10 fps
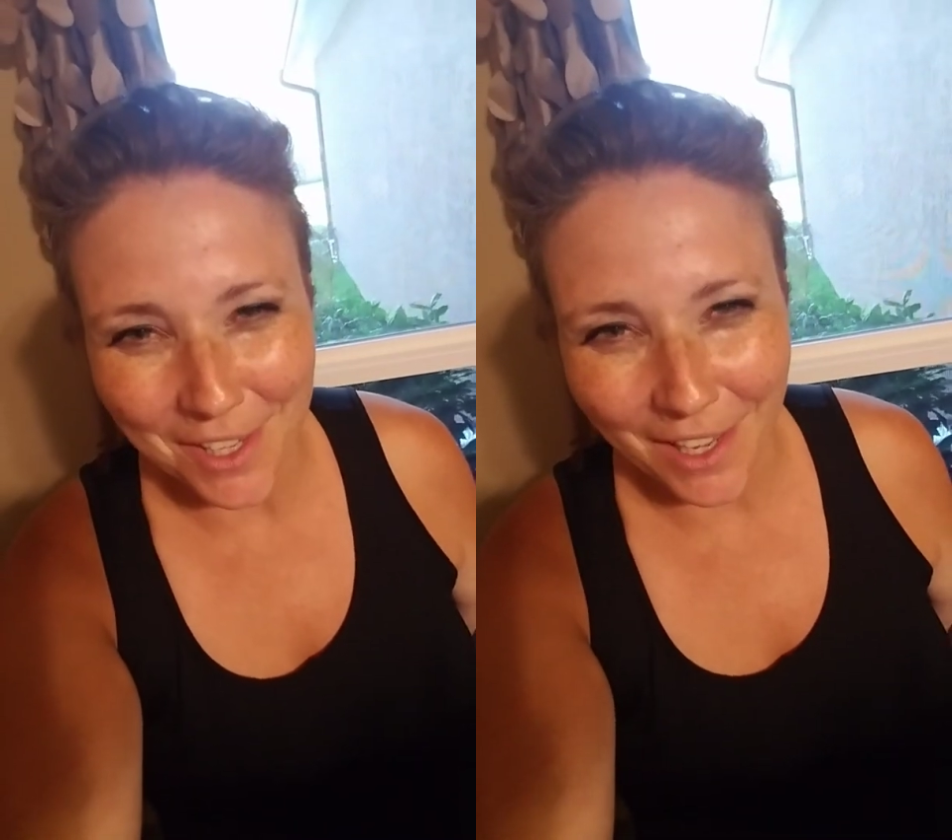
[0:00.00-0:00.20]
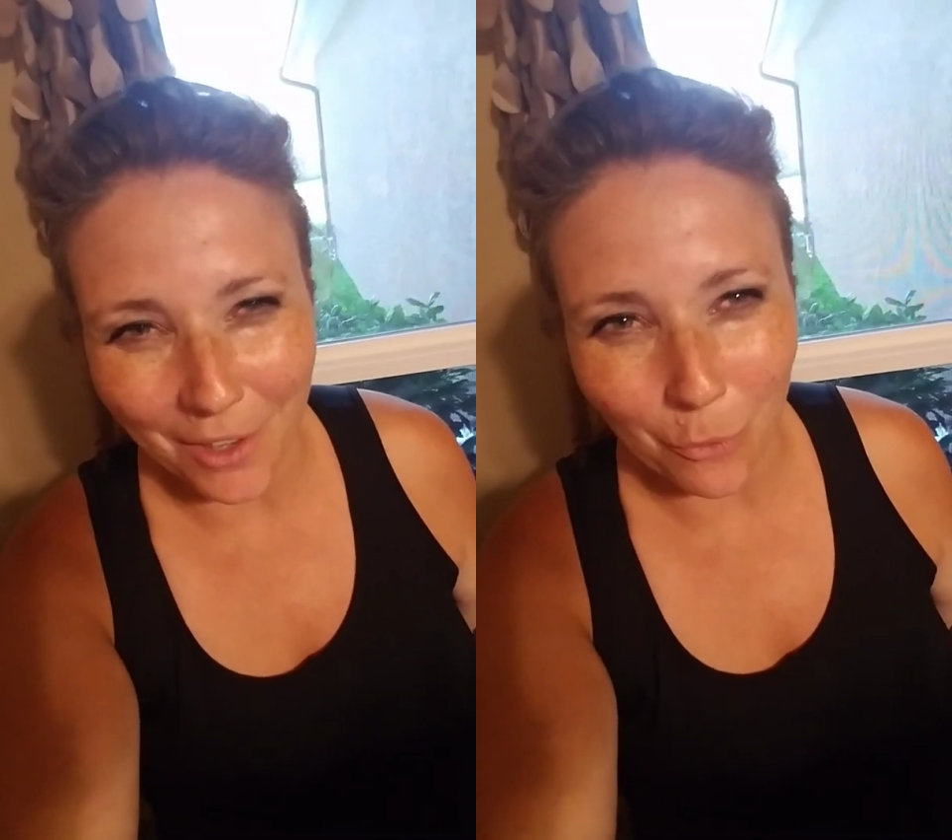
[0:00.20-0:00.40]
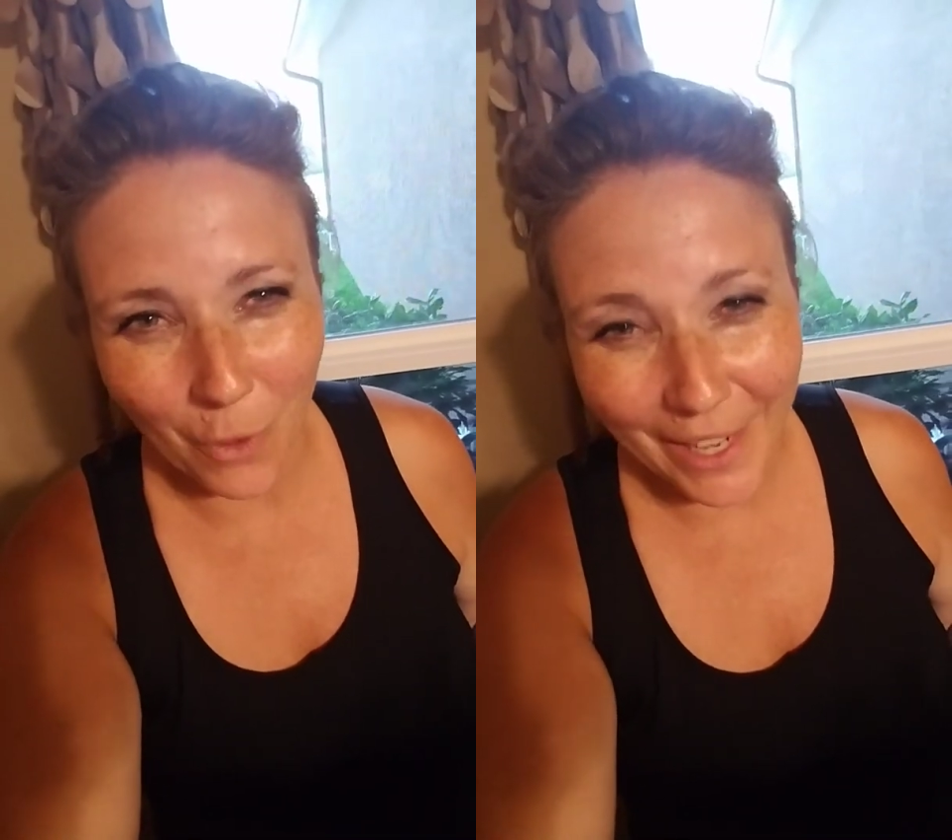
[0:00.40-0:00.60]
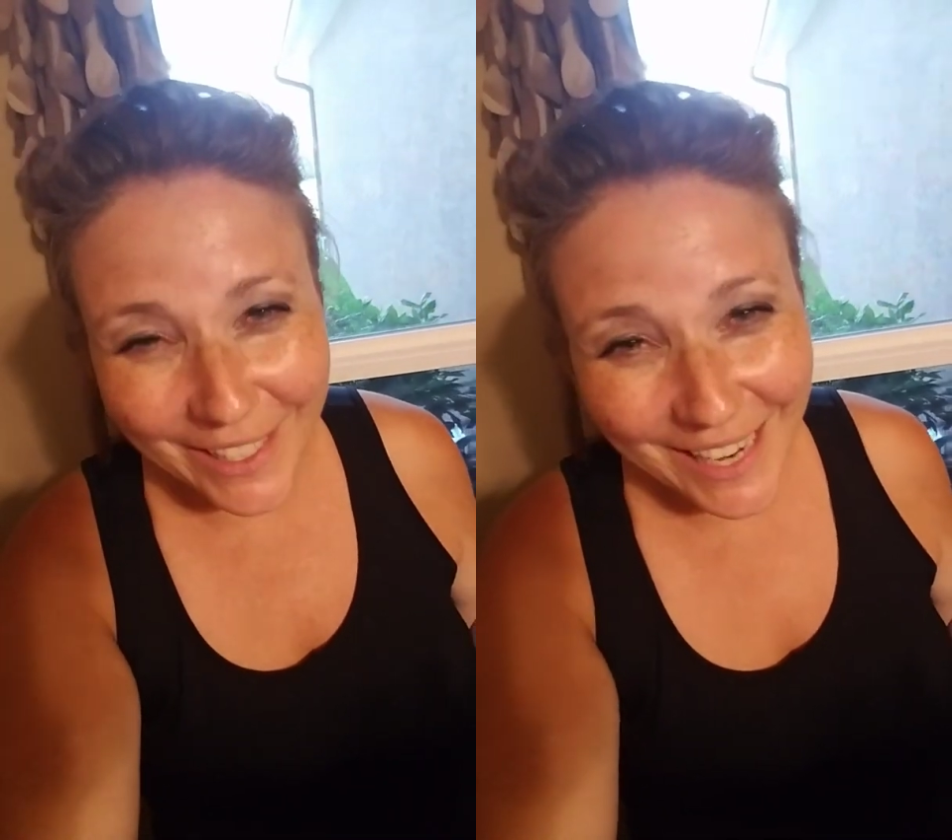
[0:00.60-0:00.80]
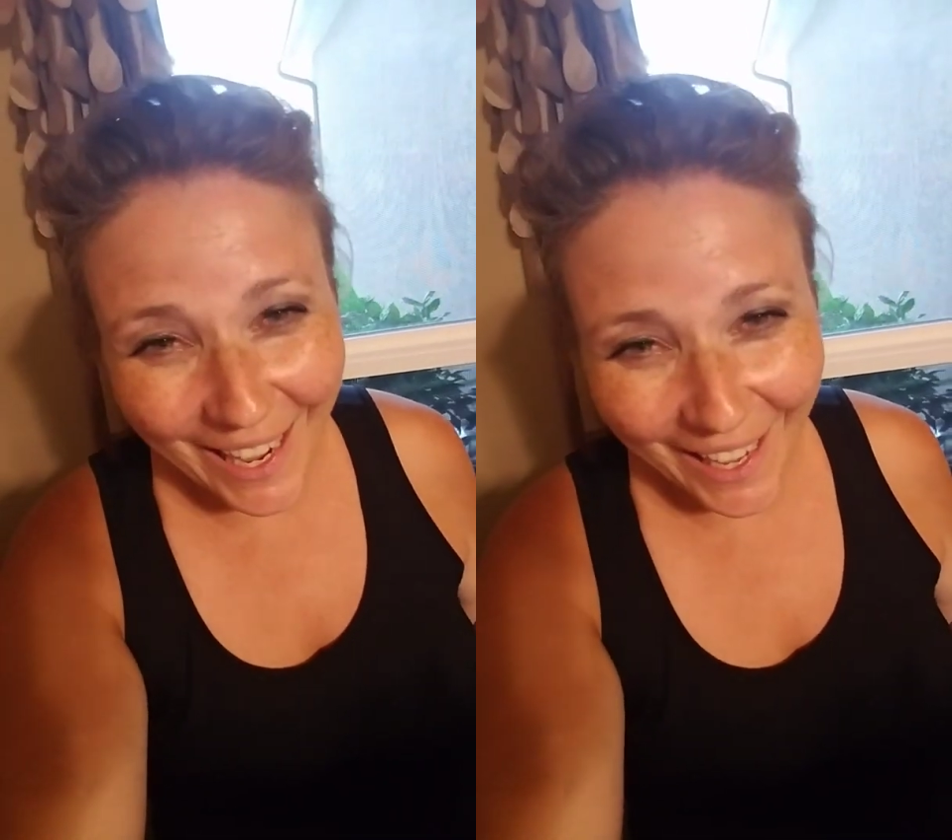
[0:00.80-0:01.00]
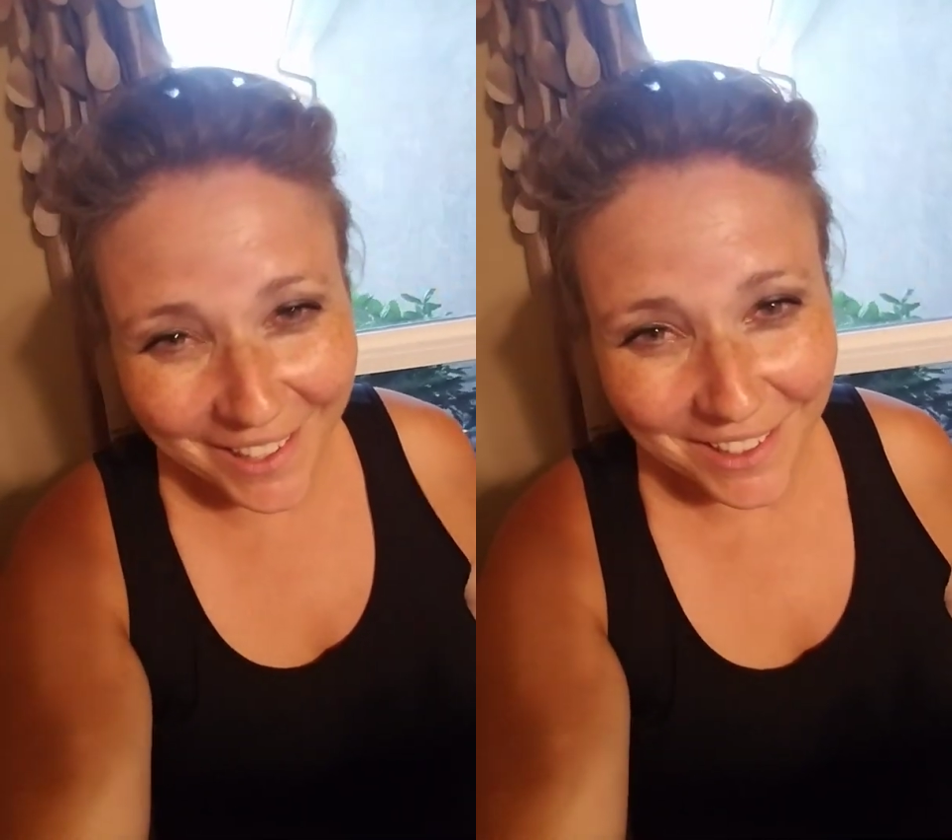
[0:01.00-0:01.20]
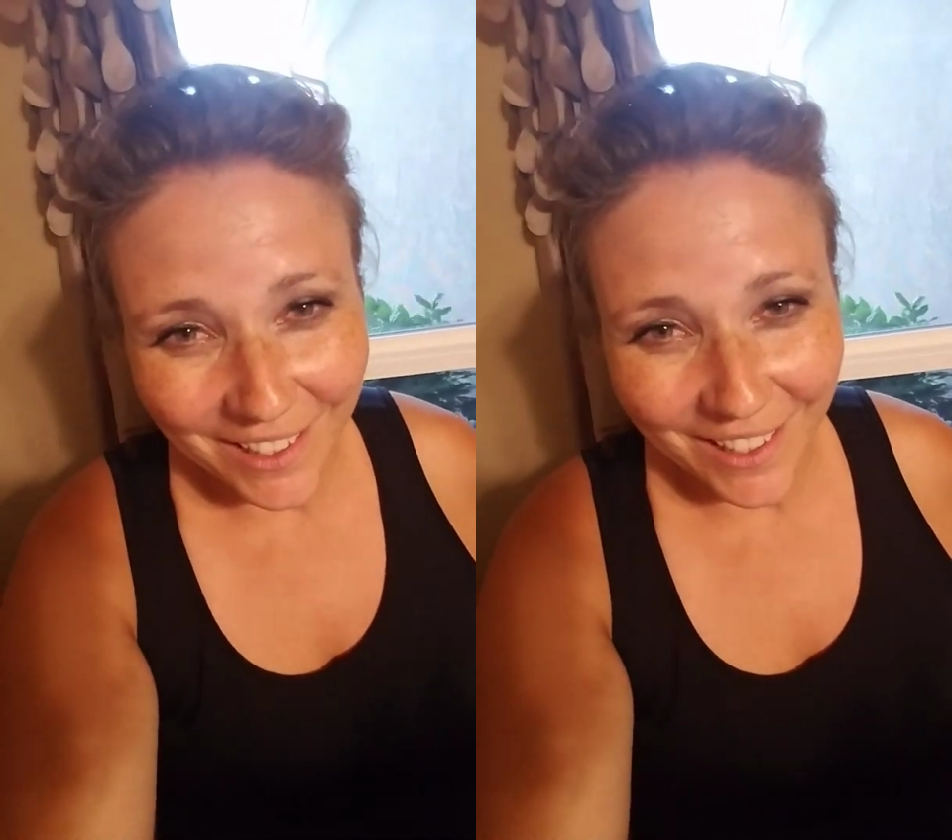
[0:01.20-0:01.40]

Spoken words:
a white hat,